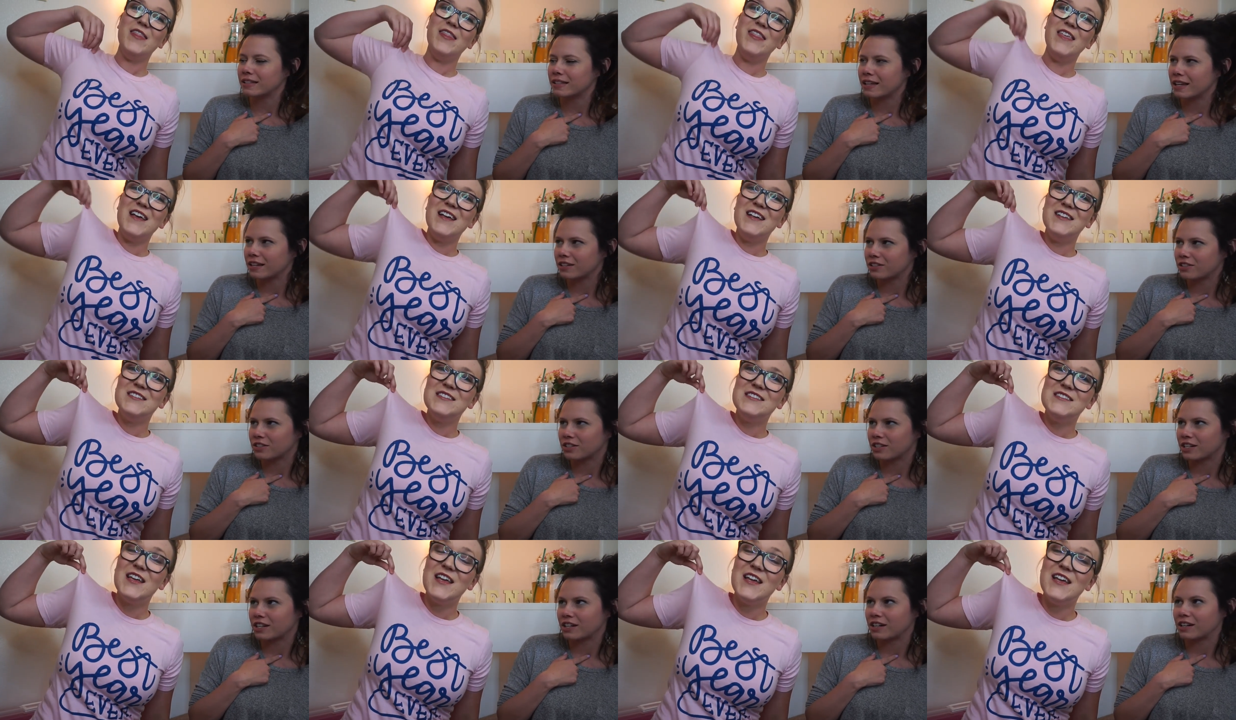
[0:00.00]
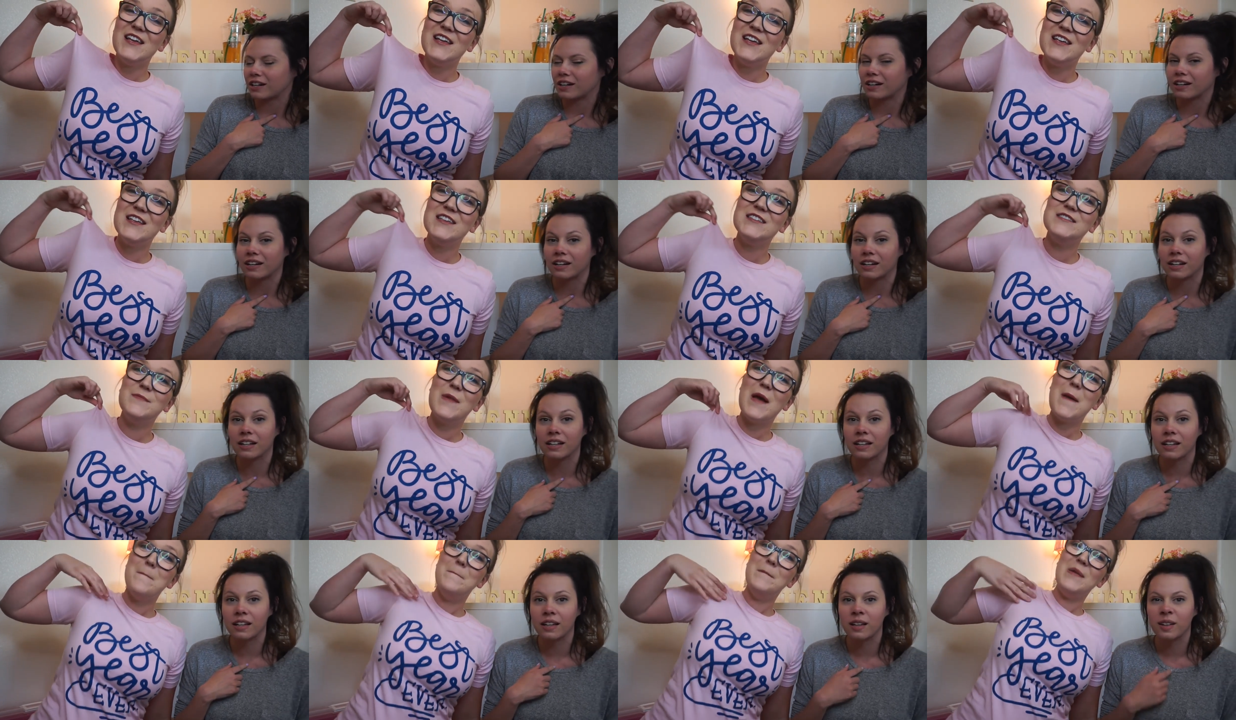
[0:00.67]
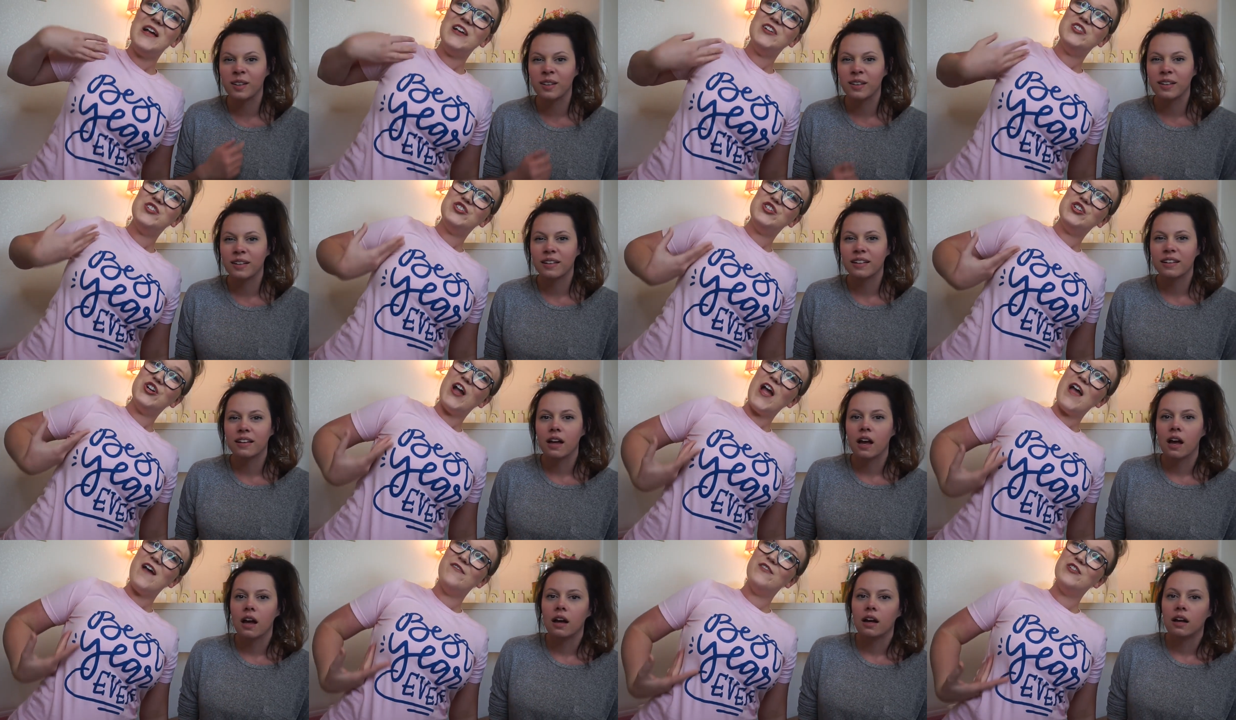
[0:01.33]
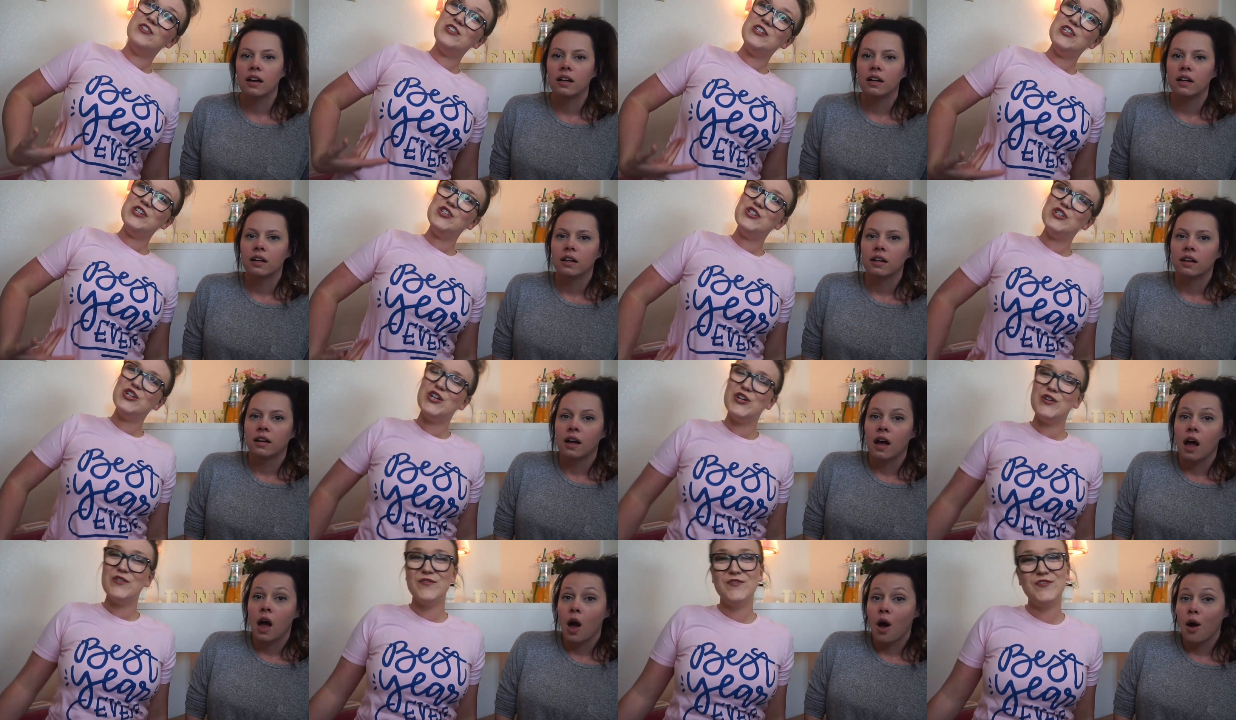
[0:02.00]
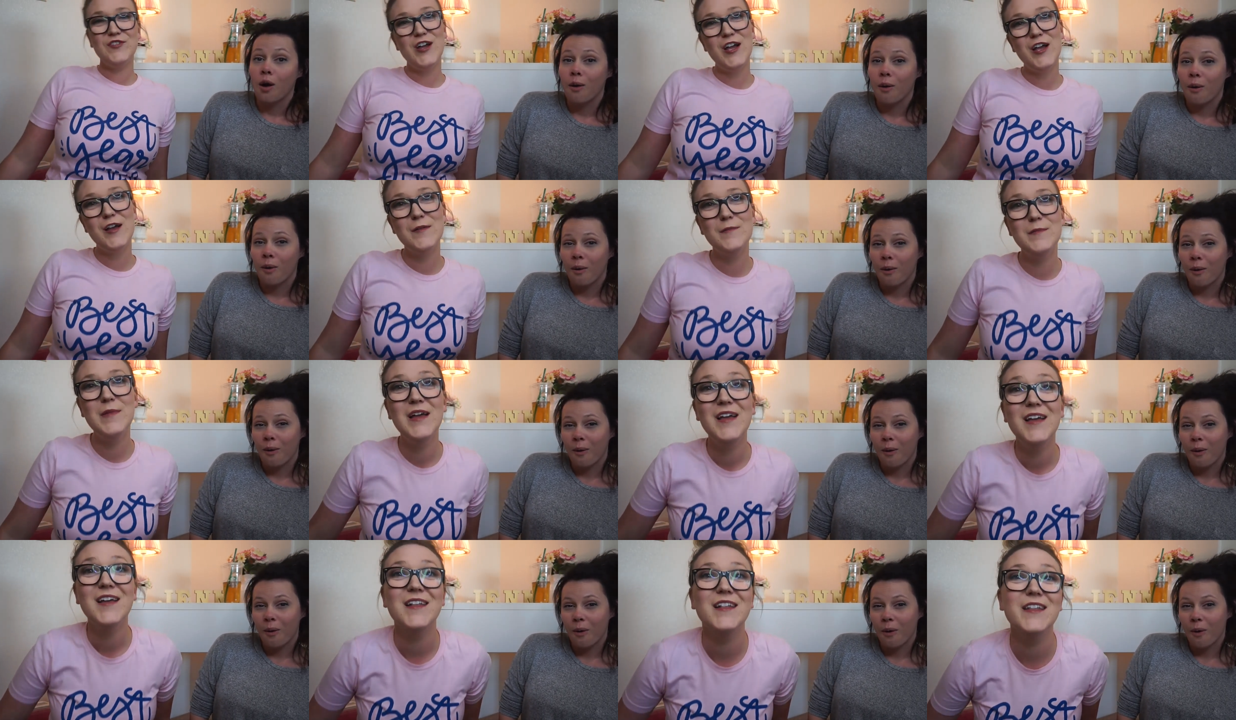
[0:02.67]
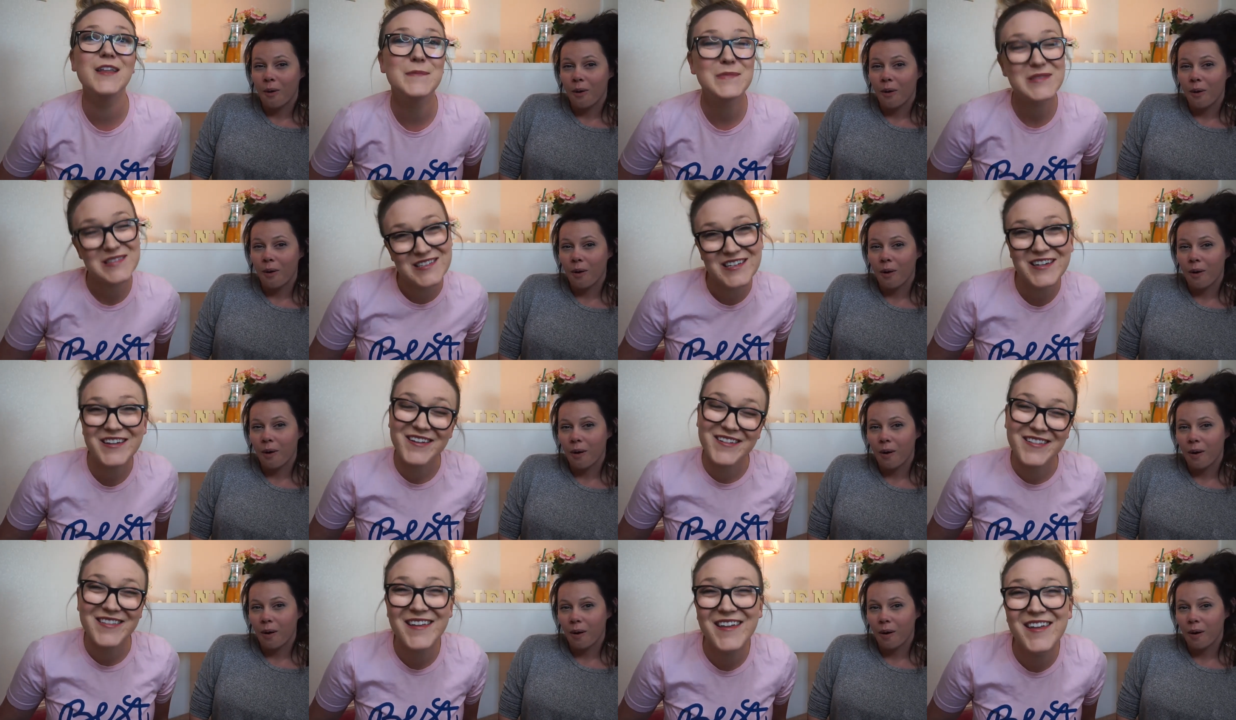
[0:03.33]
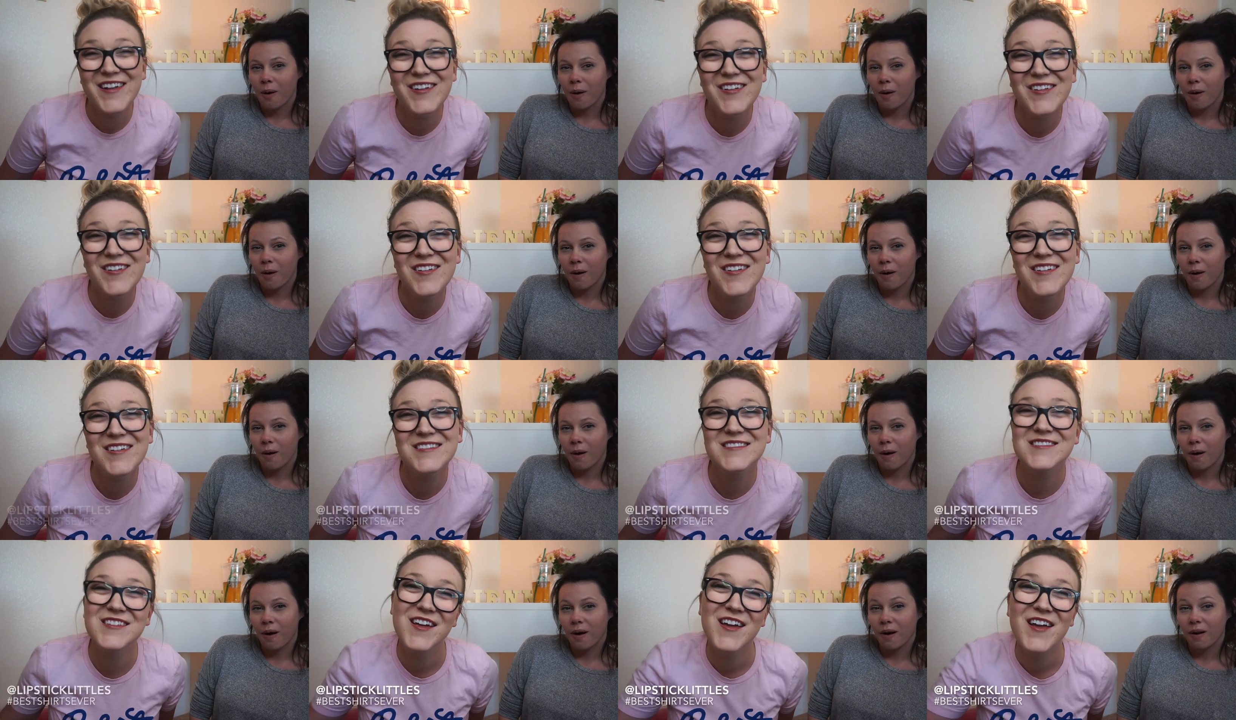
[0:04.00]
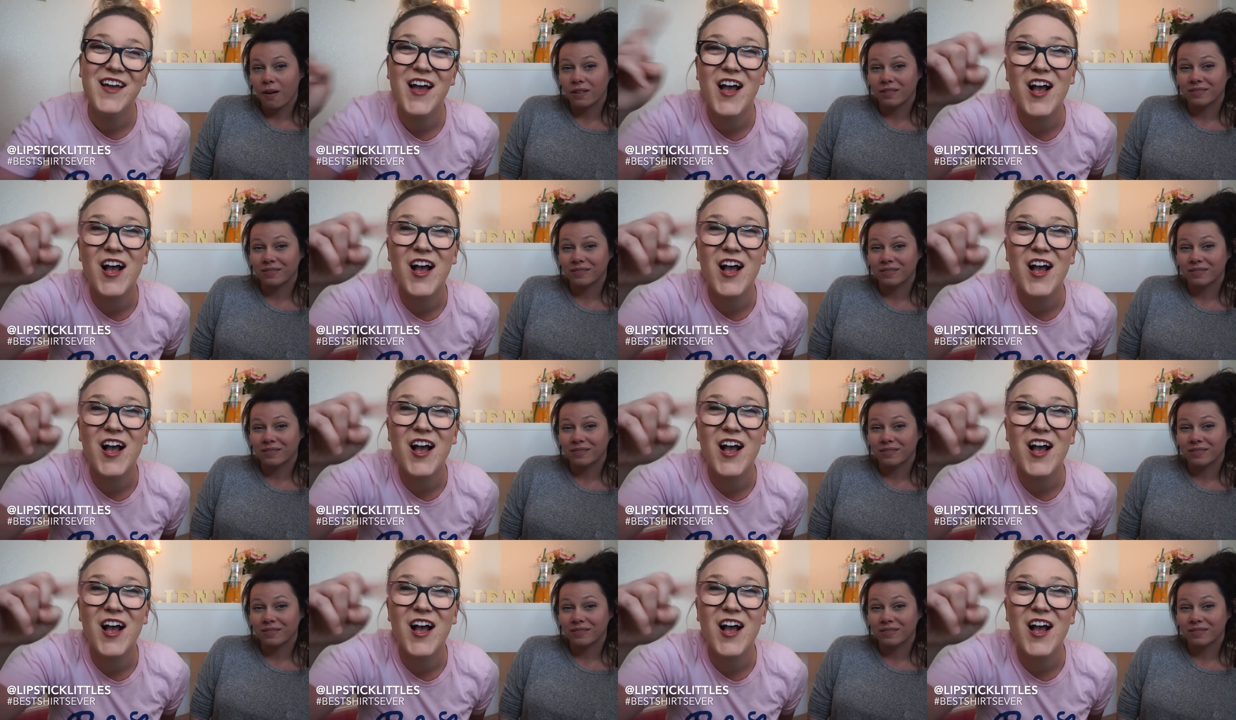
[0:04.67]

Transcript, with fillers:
Speaker 1: This is my best year ever t-shirt from Lipstick and Littles.